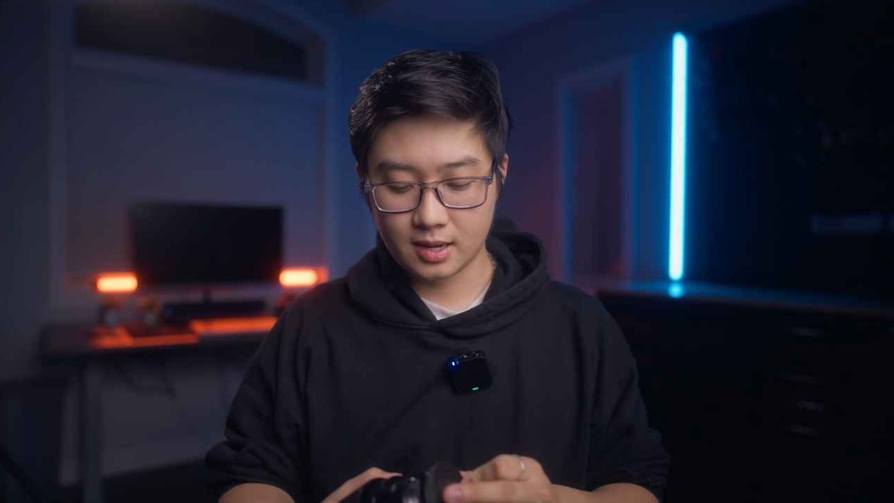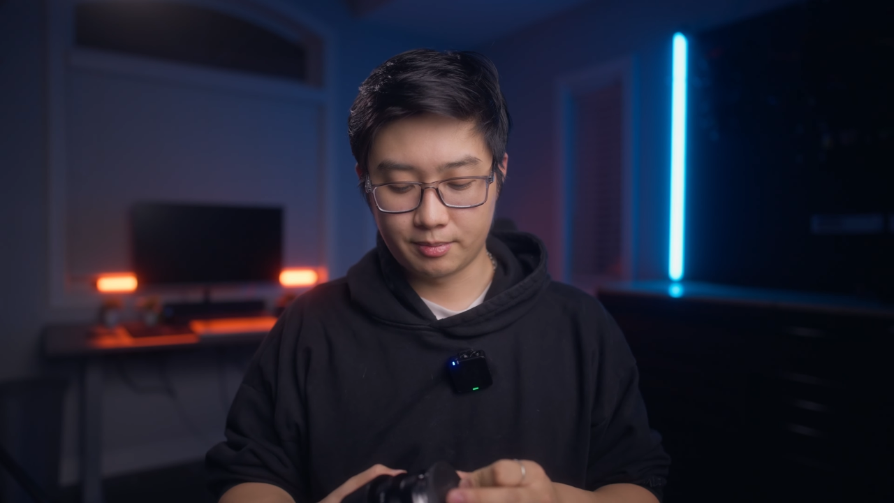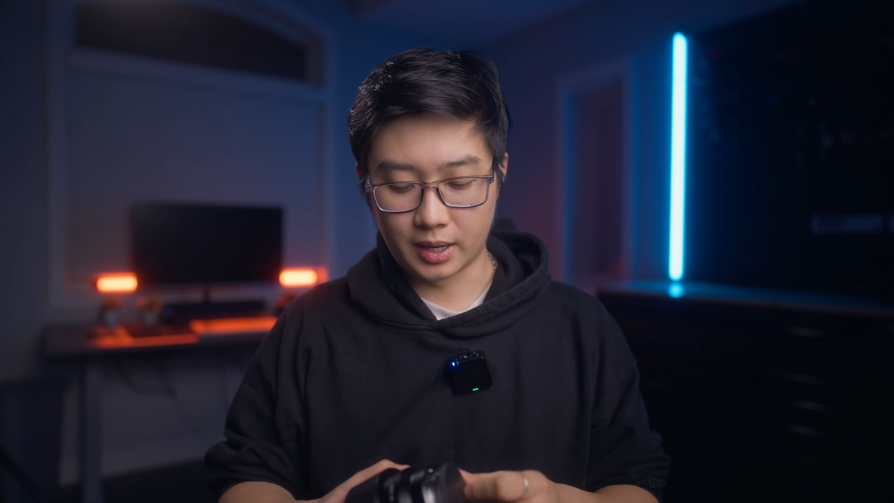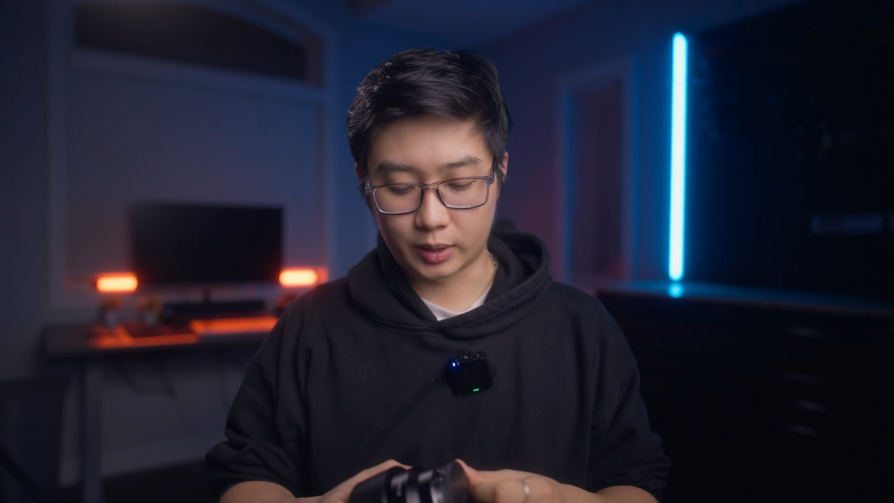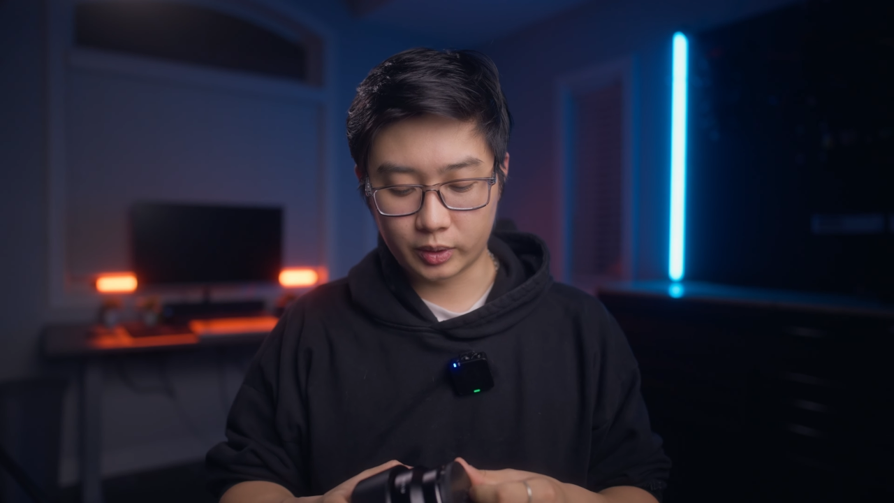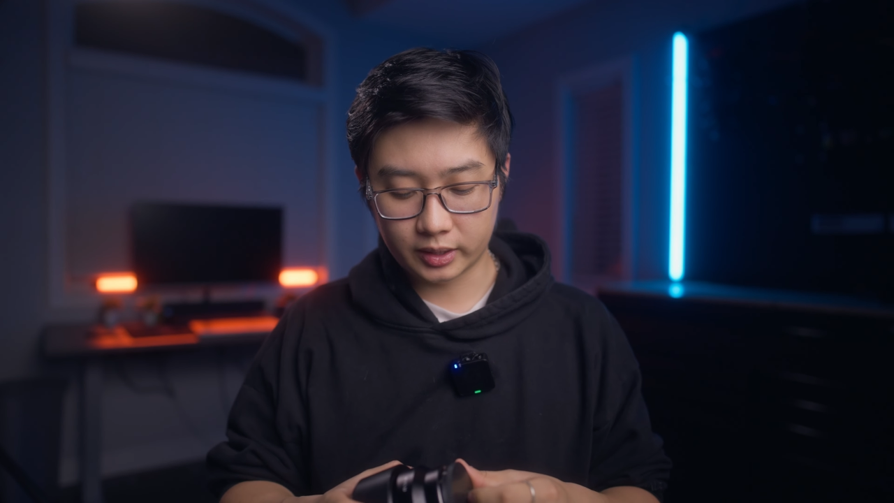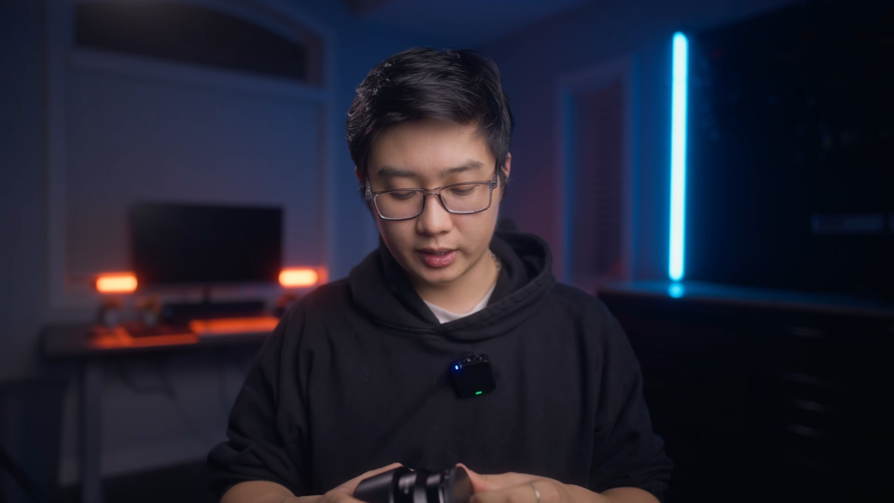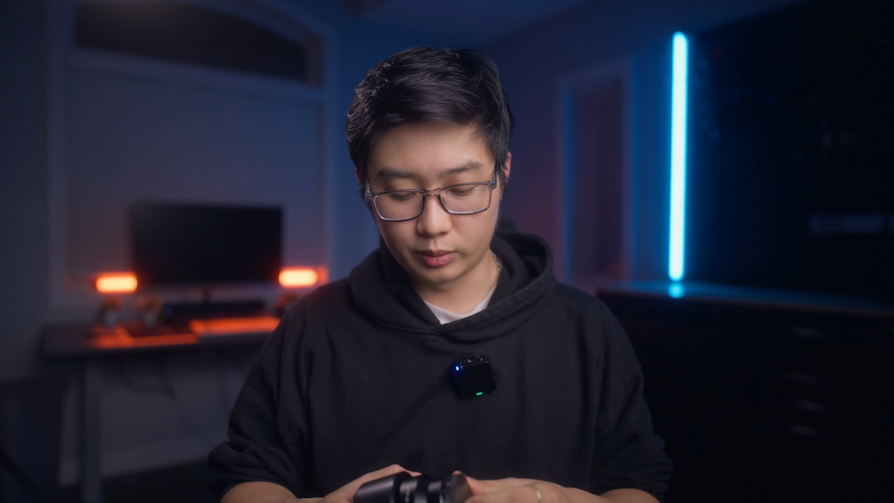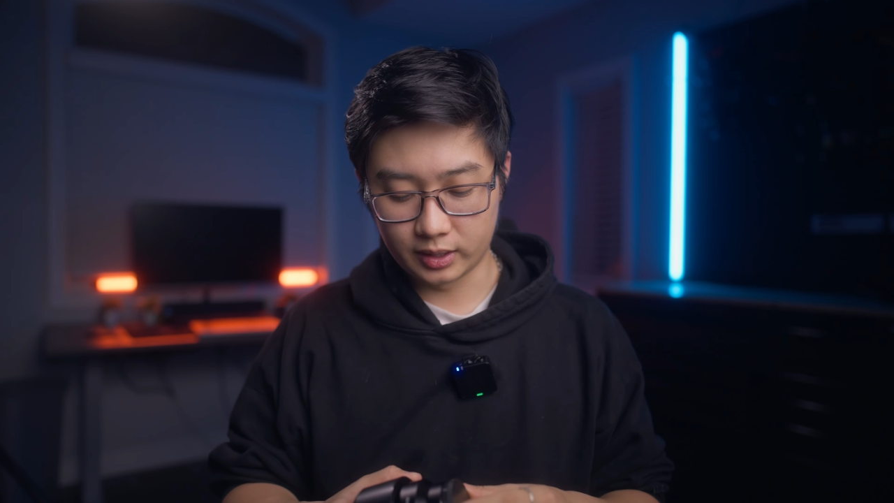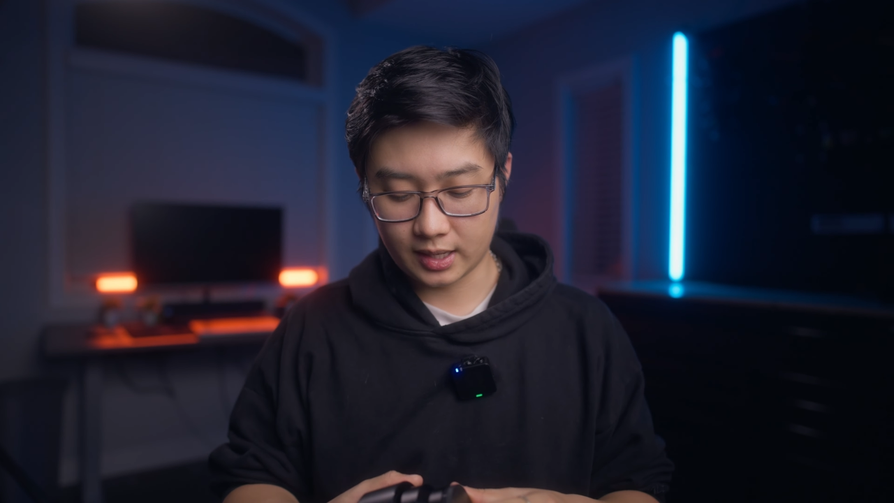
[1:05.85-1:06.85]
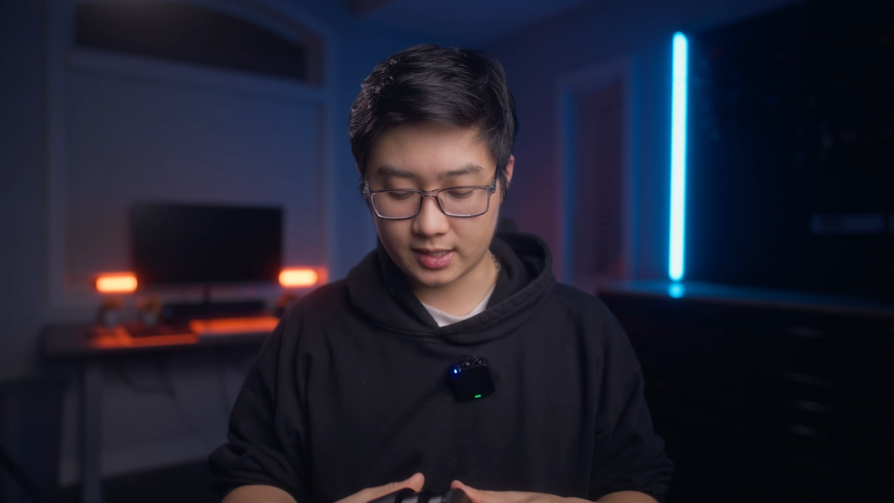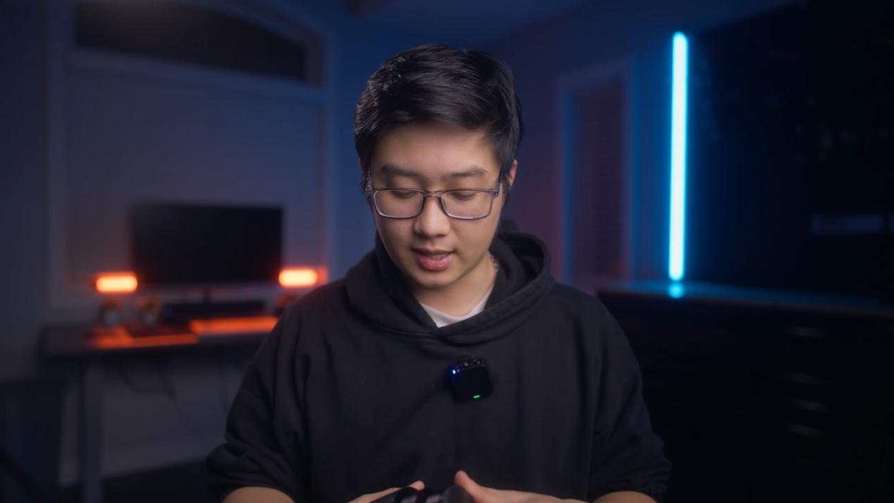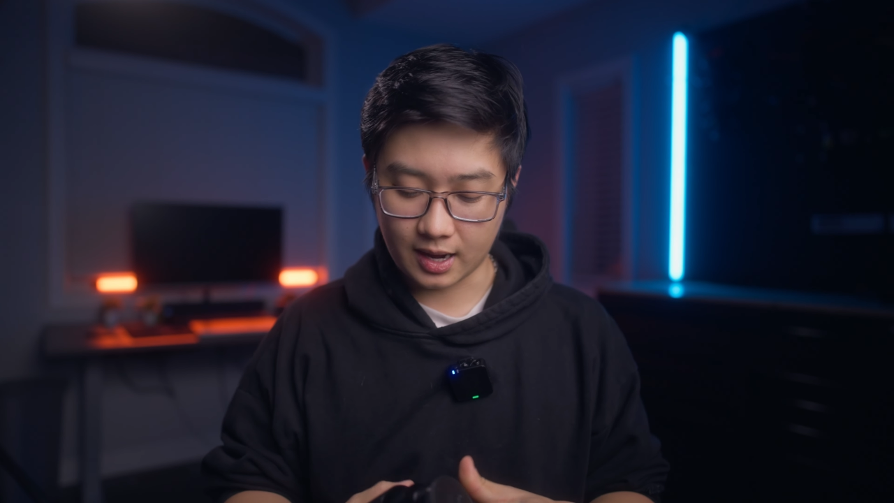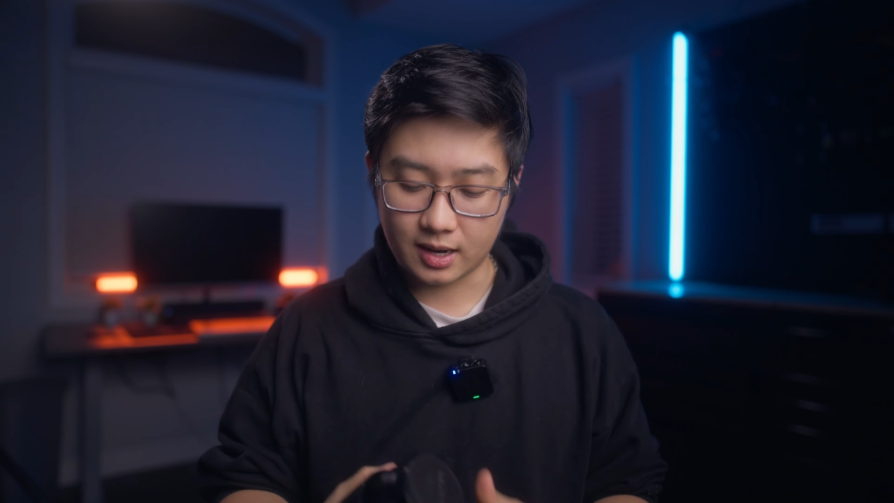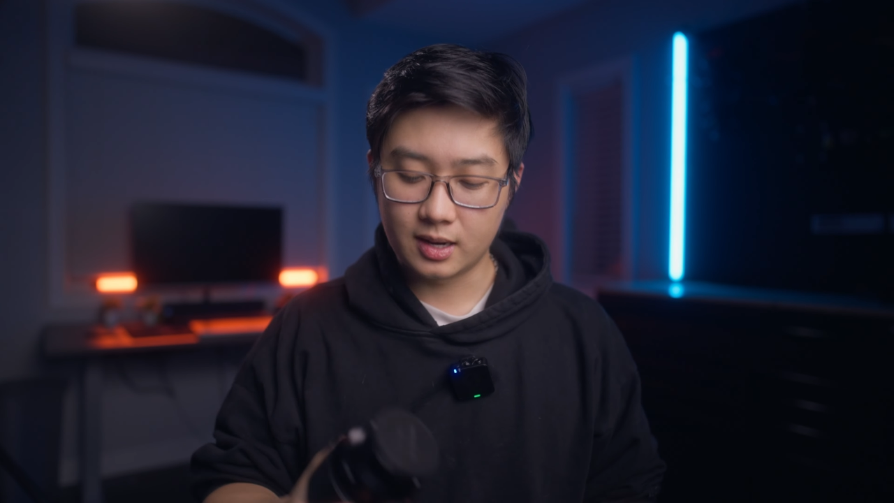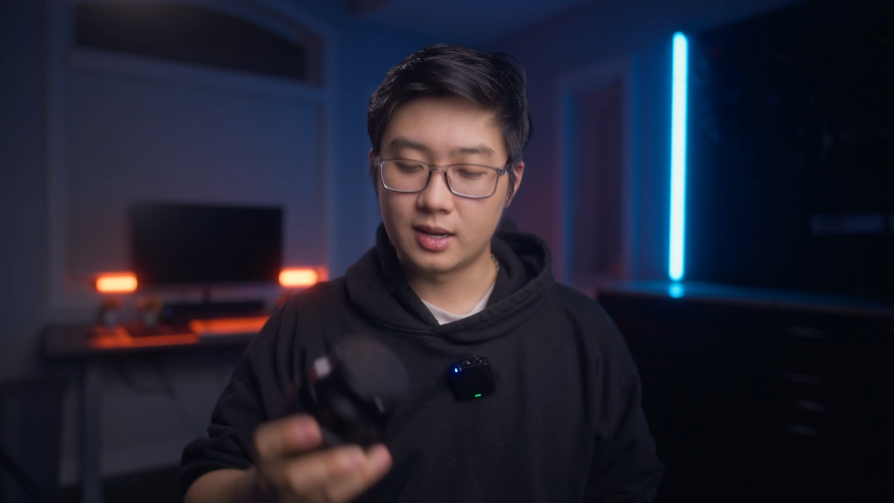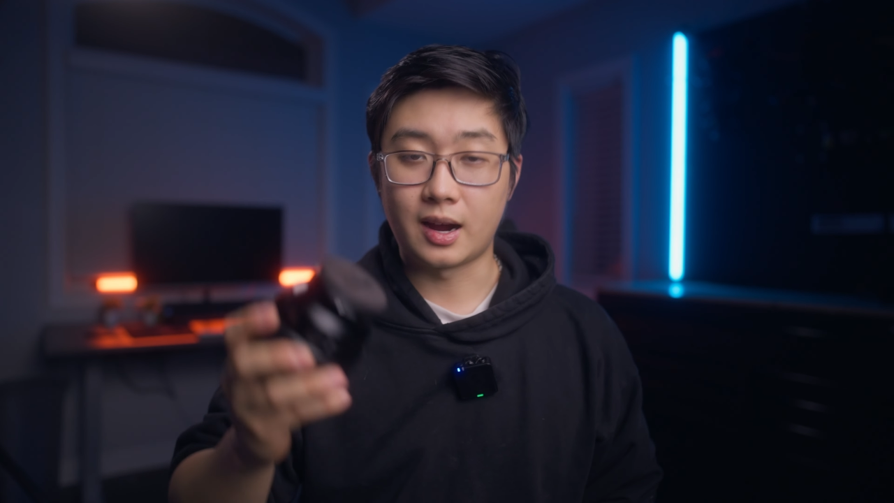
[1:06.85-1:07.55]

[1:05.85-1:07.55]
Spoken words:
but I quickly realized that